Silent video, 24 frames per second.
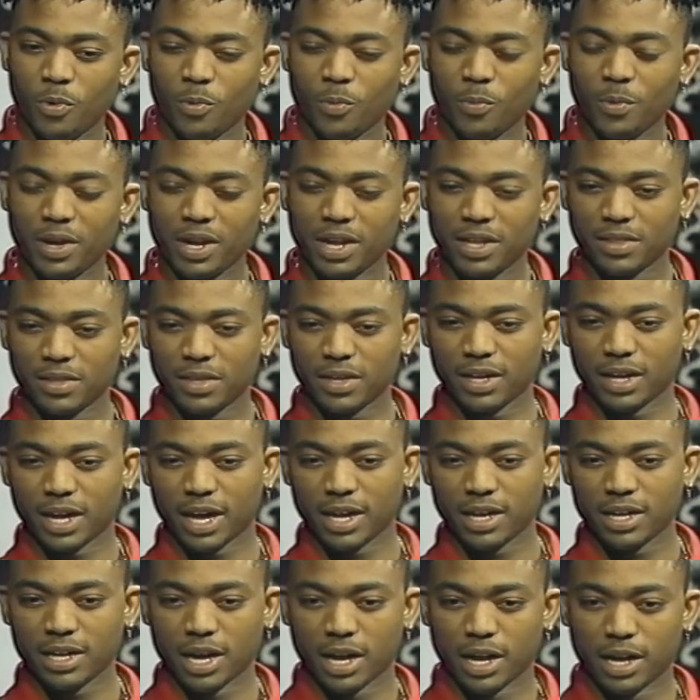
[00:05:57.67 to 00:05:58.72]
Well, I think
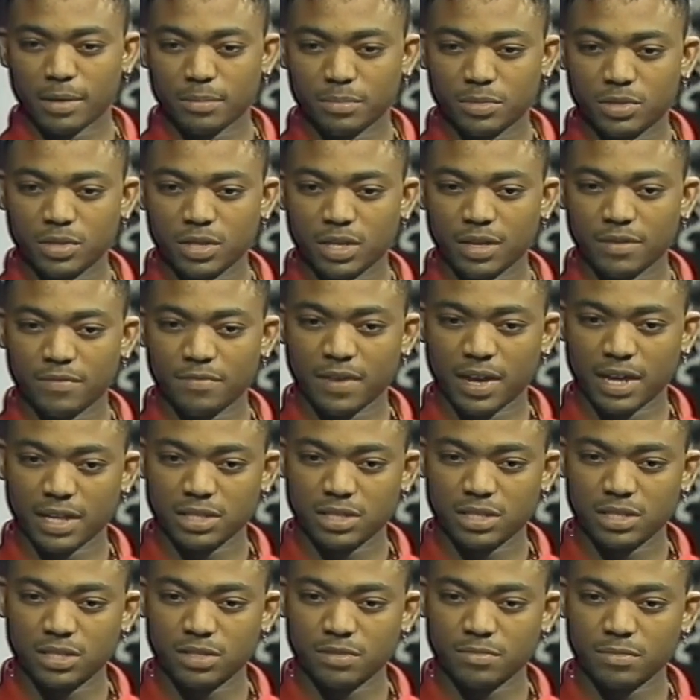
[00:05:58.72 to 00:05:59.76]
I took
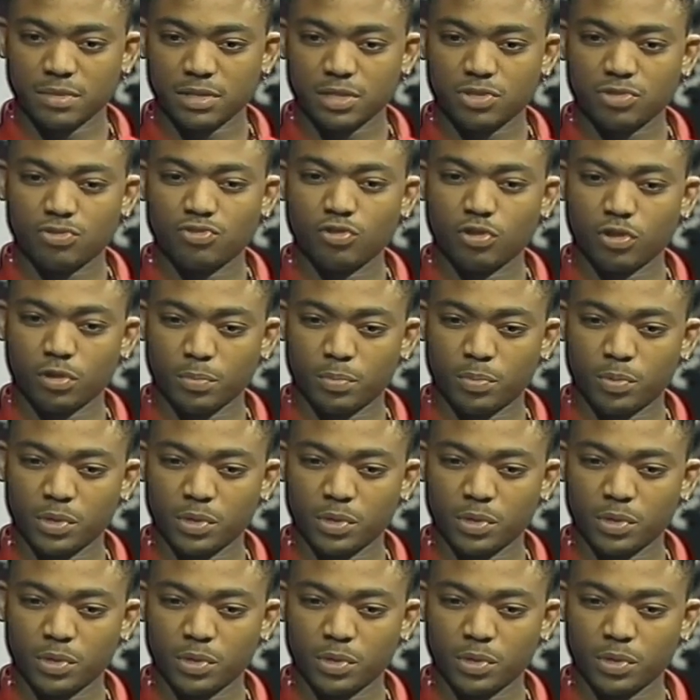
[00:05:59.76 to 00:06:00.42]
advantage of my strong